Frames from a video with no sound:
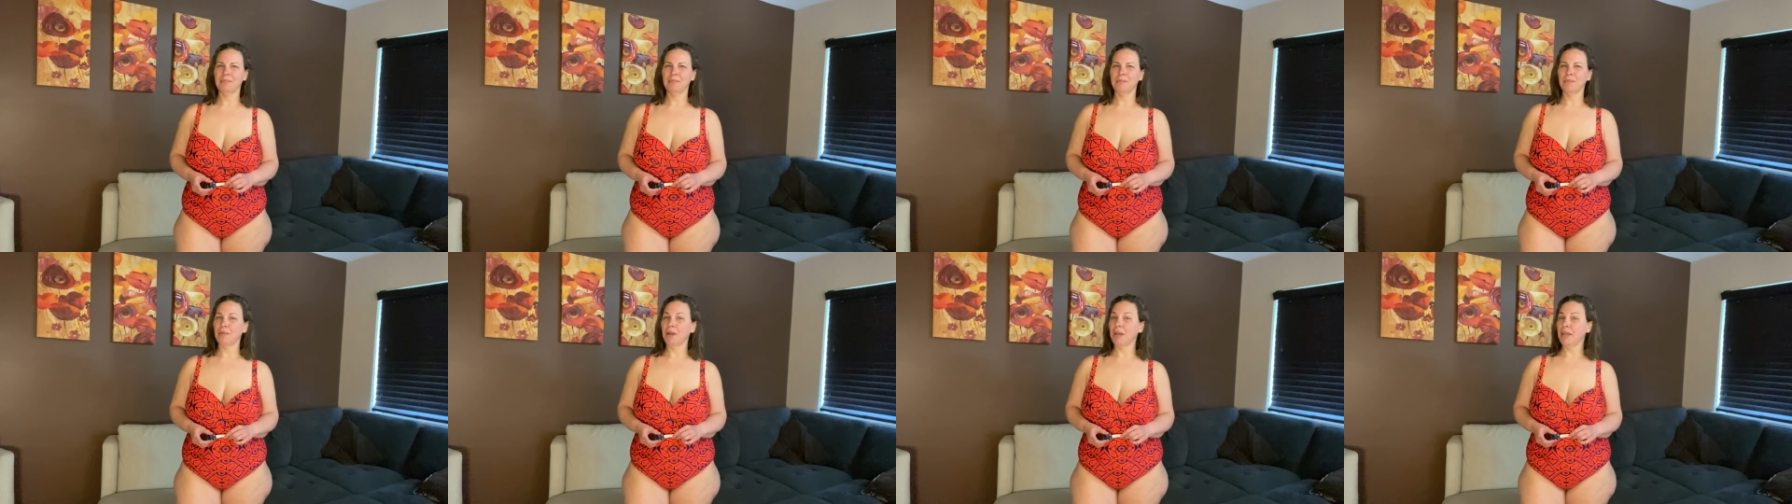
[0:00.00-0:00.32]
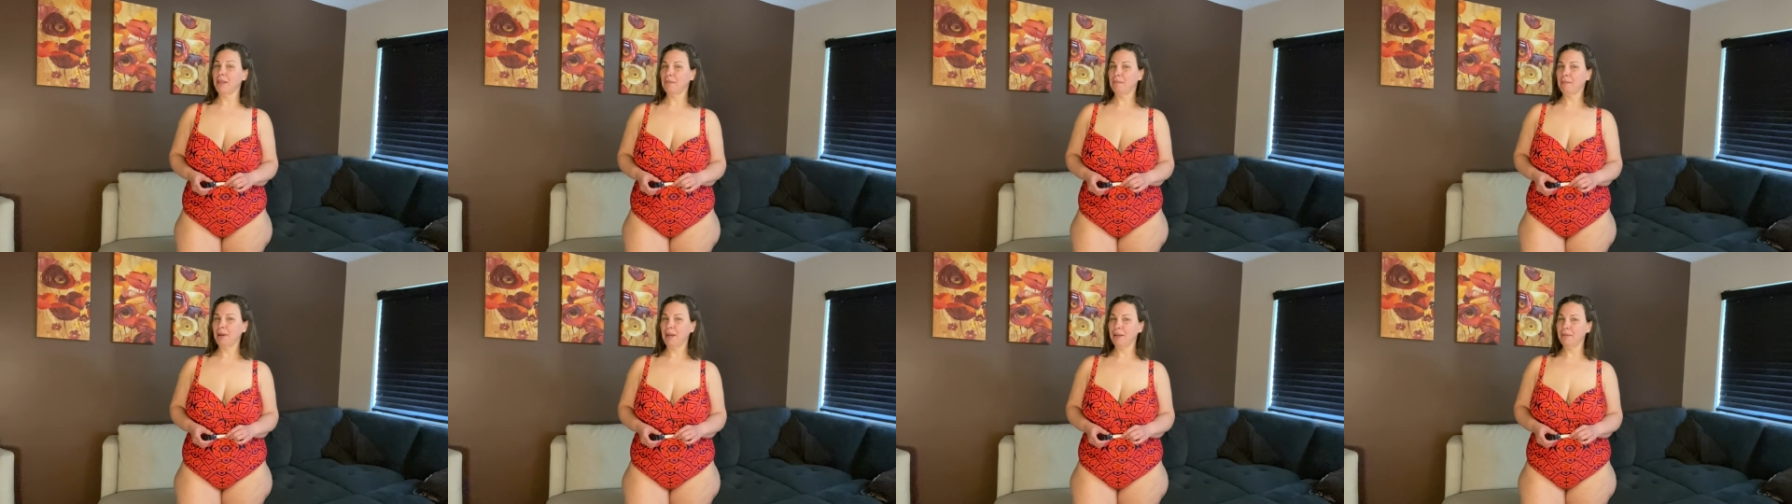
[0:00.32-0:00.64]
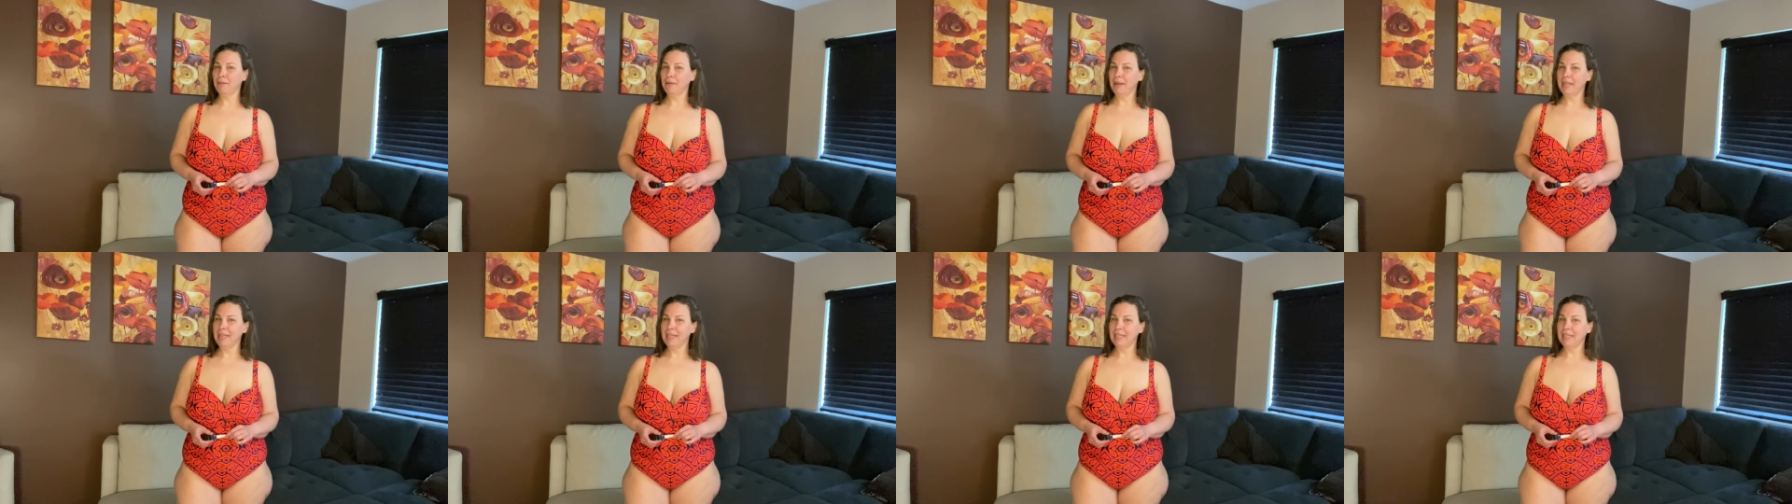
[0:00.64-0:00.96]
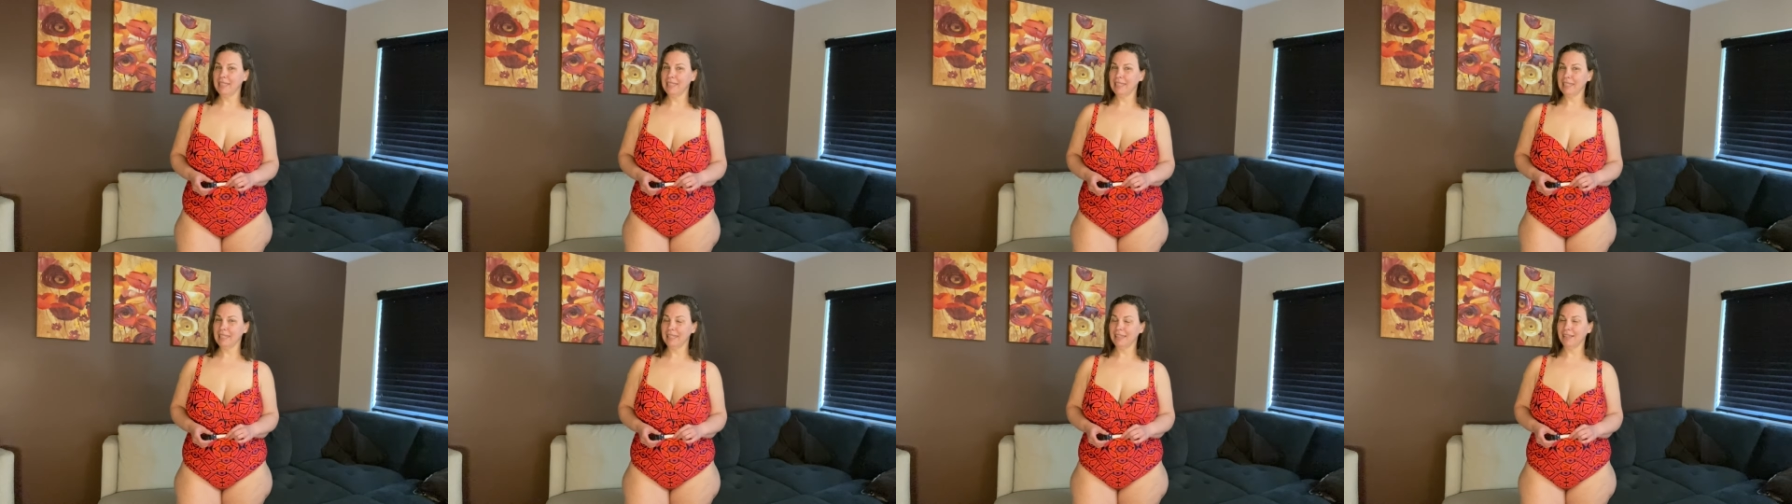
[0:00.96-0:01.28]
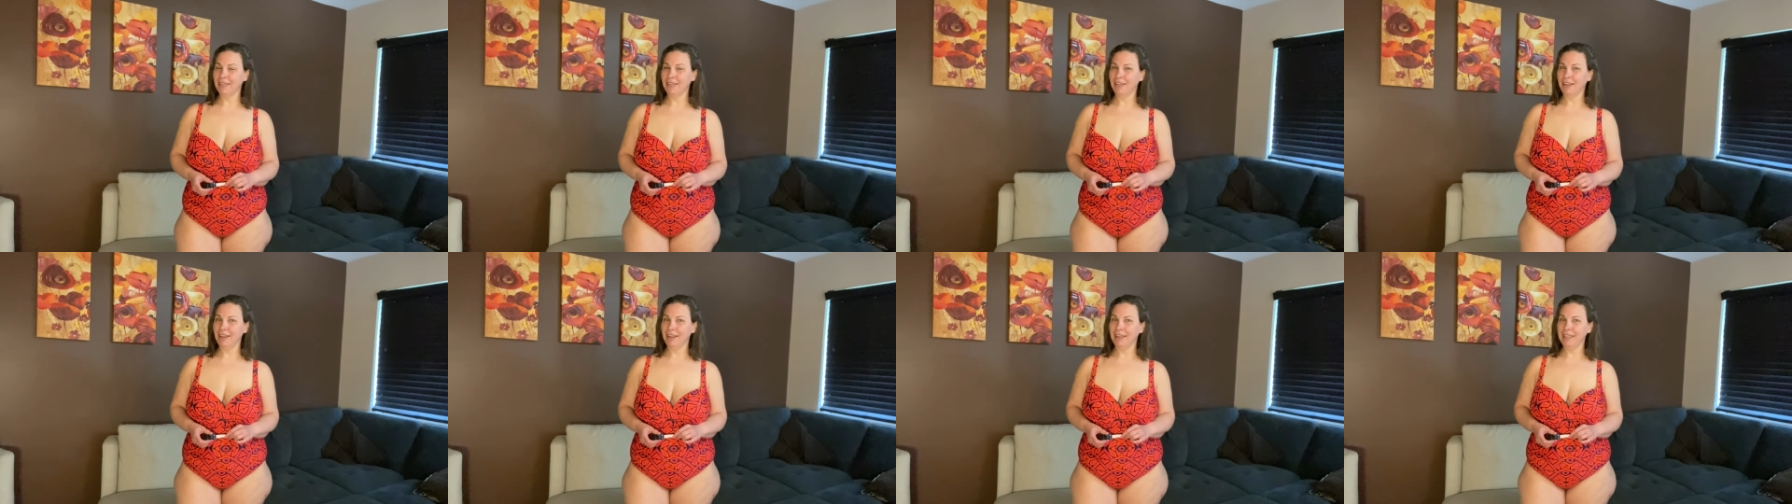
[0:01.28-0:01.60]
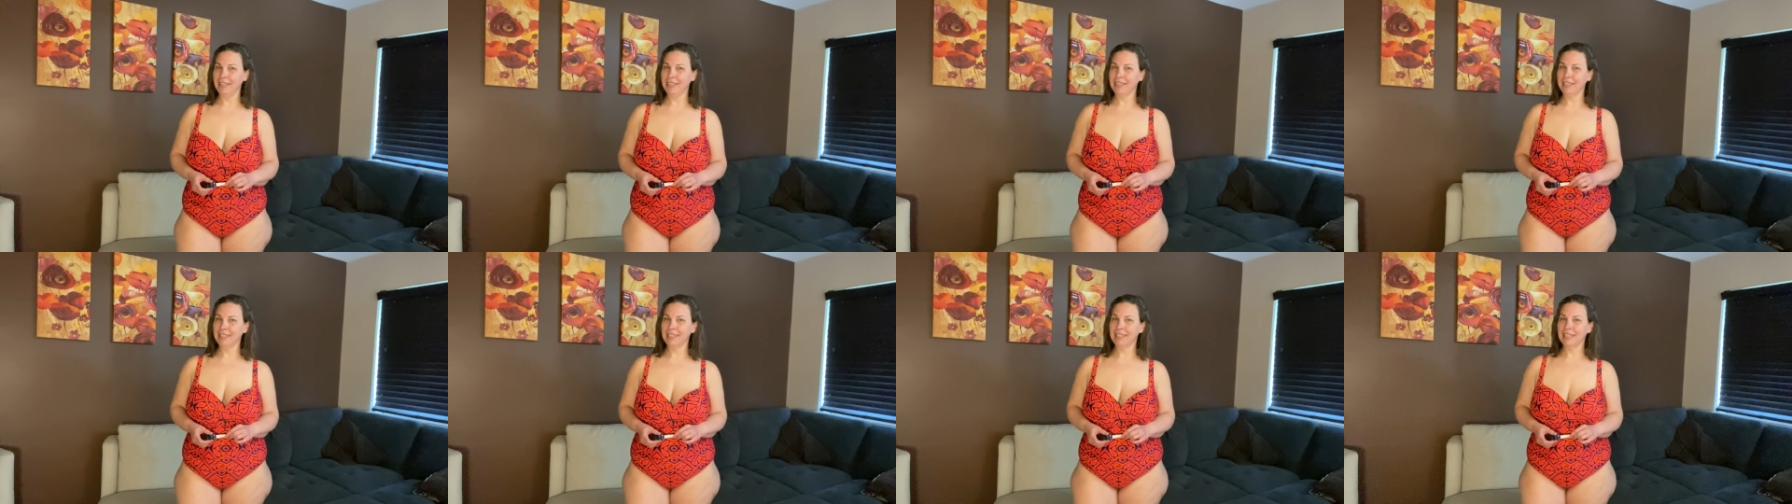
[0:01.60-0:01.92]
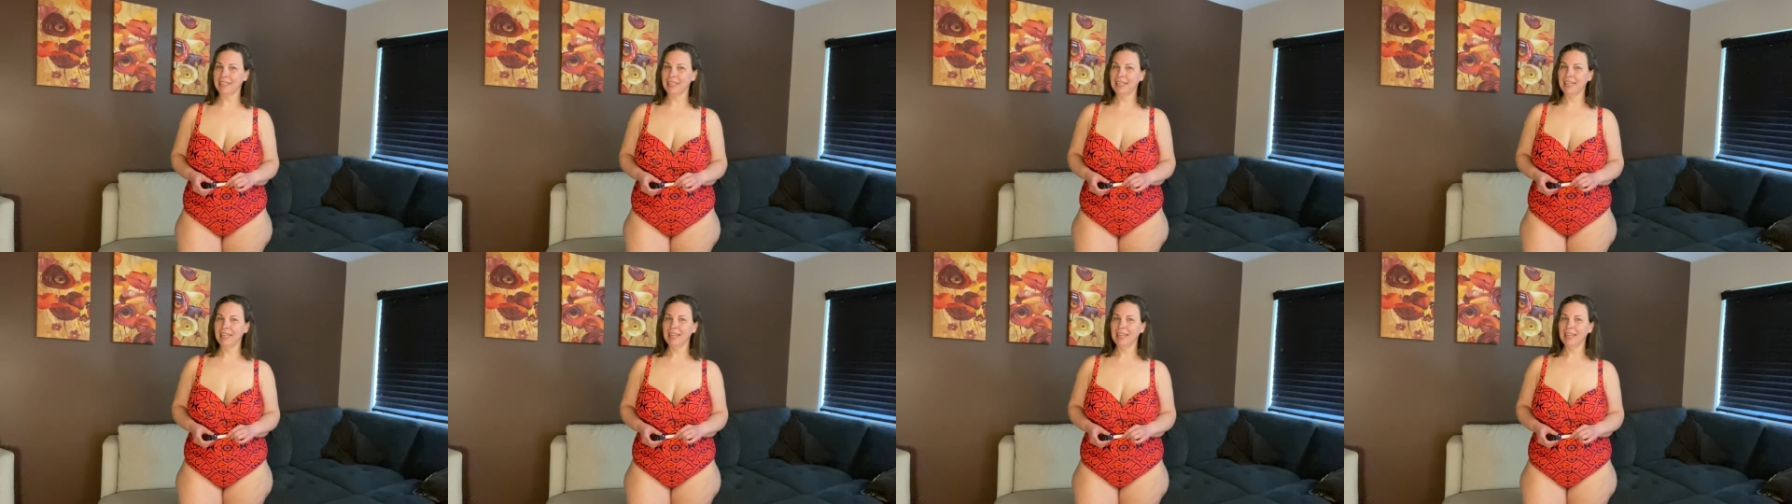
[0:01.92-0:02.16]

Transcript: with my weight loss.